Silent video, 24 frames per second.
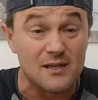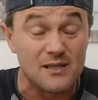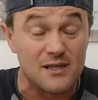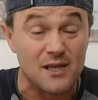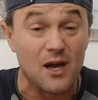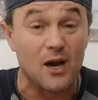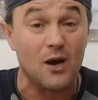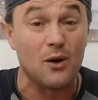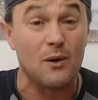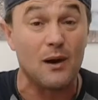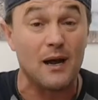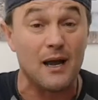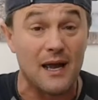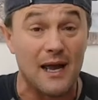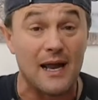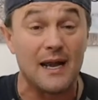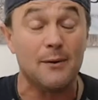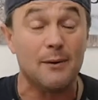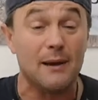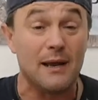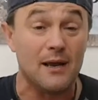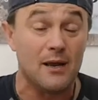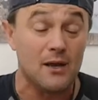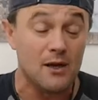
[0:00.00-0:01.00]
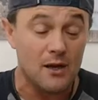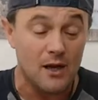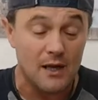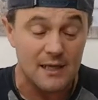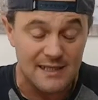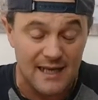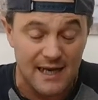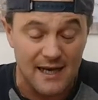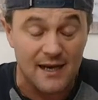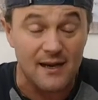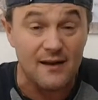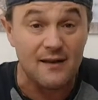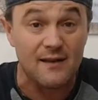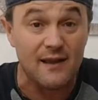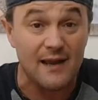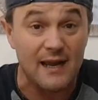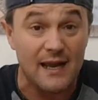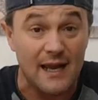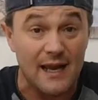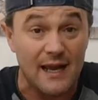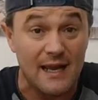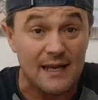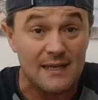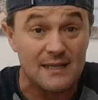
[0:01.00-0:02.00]
So, anyway, second
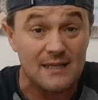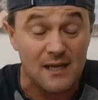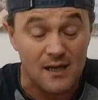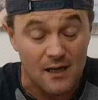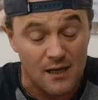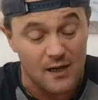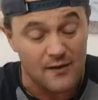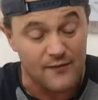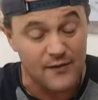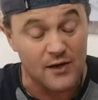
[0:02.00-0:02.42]
thing is,